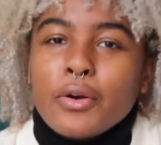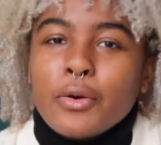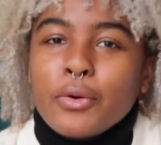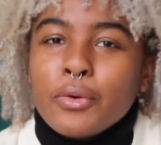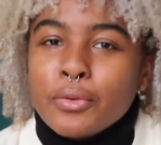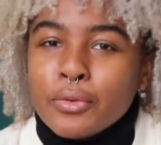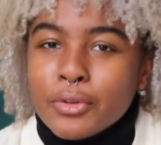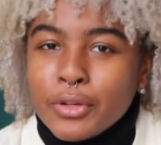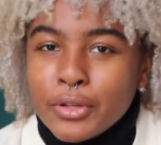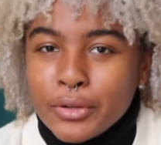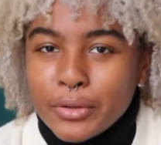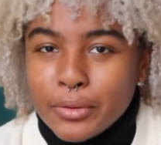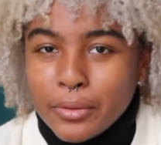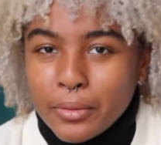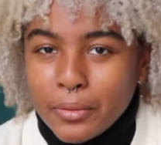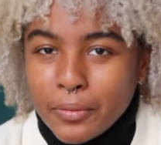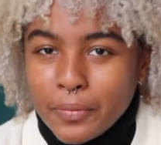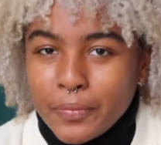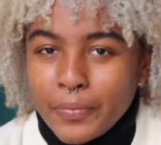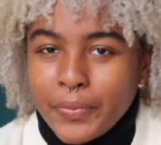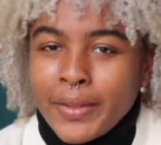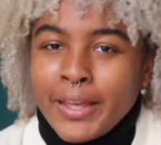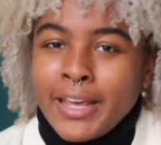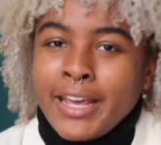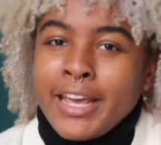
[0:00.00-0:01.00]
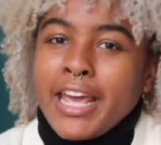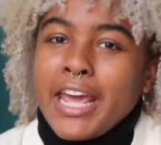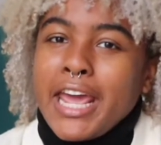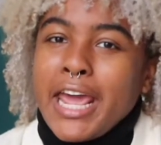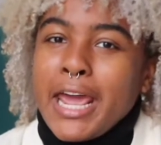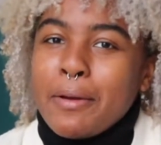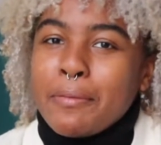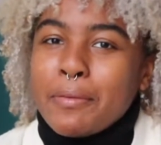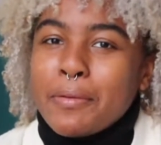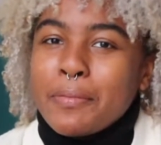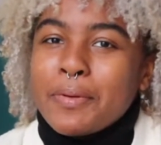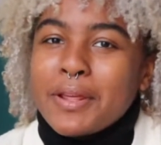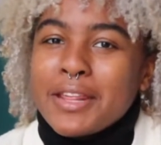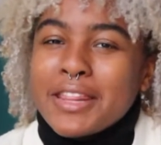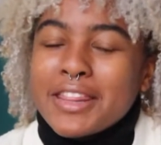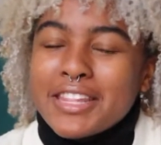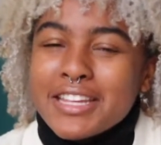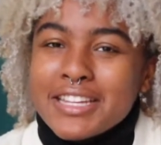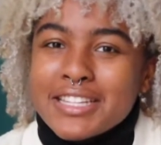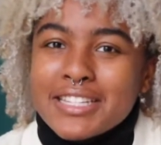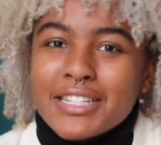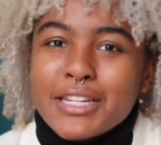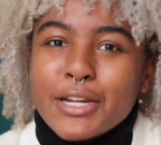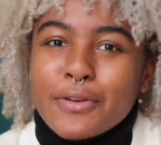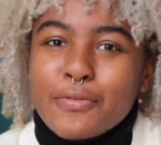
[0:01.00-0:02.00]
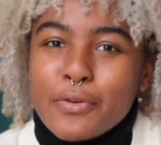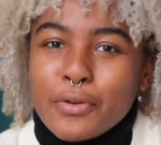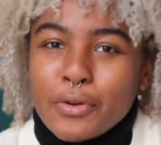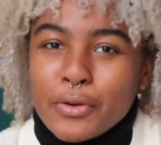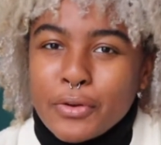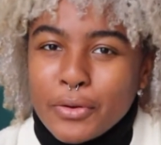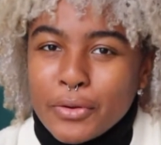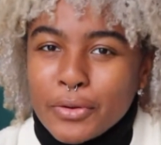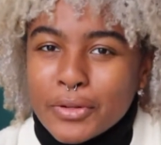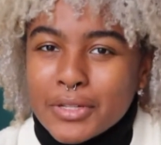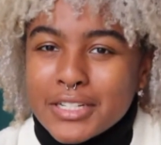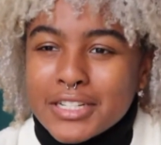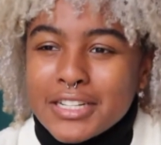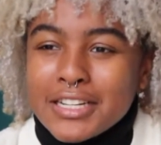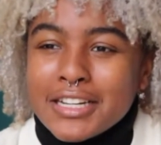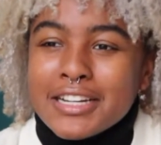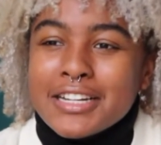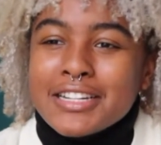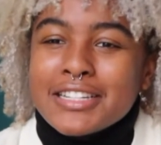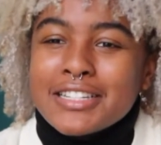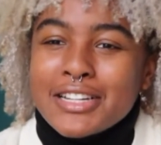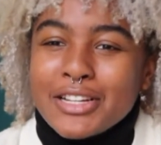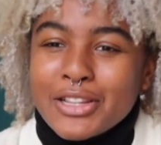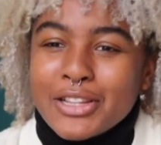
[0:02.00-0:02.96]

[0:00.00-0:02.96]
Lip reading: Who knew it would be this difficult to